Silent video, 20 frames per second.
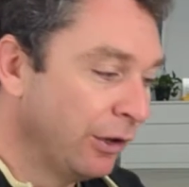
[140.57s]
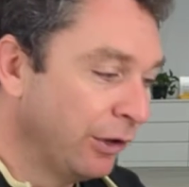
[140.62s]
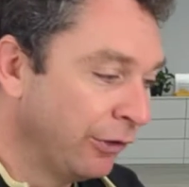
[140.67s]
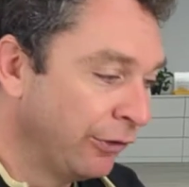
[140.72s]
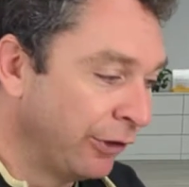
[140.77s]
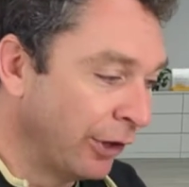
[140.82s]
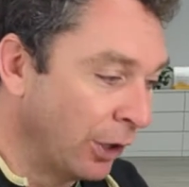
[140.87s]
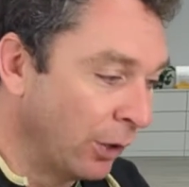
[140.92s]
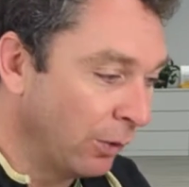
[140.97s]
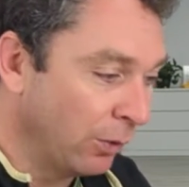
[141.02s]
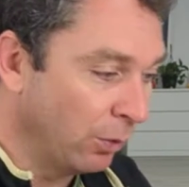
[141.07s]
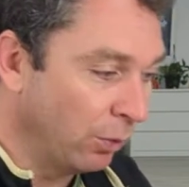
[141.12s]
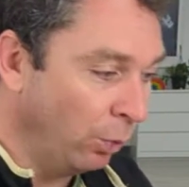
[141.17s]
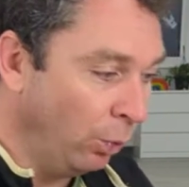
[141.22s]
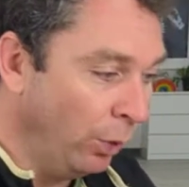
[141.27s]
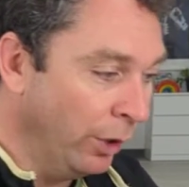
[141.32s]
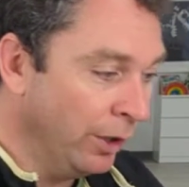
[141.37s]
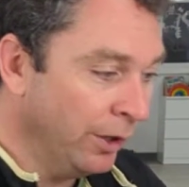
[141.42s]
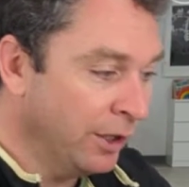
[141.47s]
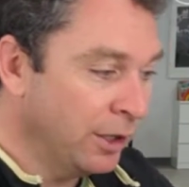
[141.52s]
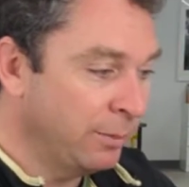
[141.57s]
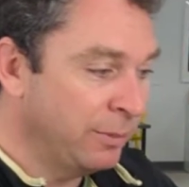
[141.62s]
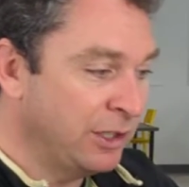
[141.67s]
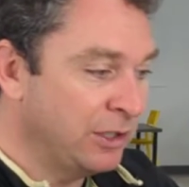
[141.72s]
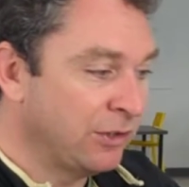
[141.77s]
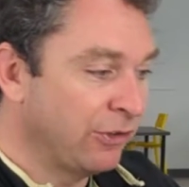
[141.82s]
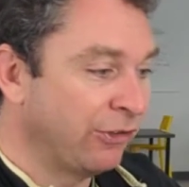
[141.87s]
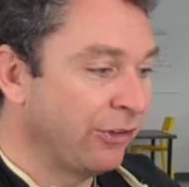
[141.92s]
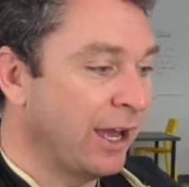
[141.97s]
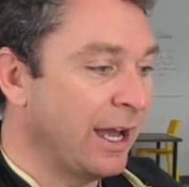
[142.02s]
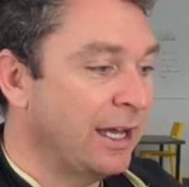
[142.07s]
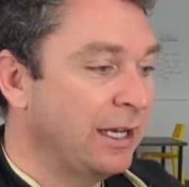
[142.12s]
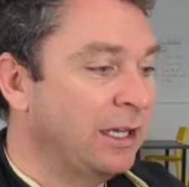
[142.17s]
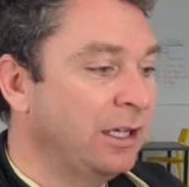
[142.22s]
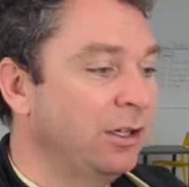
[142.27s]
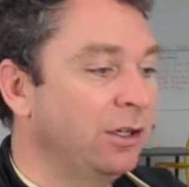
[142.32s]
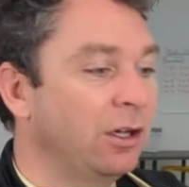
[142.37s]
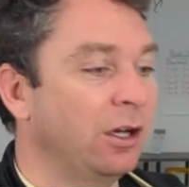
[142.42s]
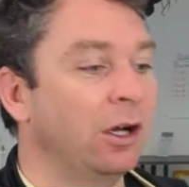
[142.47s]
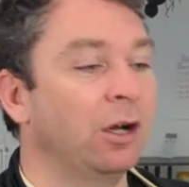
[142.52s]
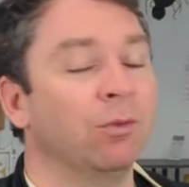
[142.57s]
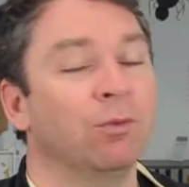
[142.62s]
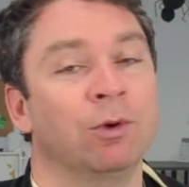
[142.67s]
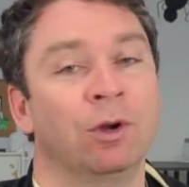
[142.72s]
So we're going to be designing a,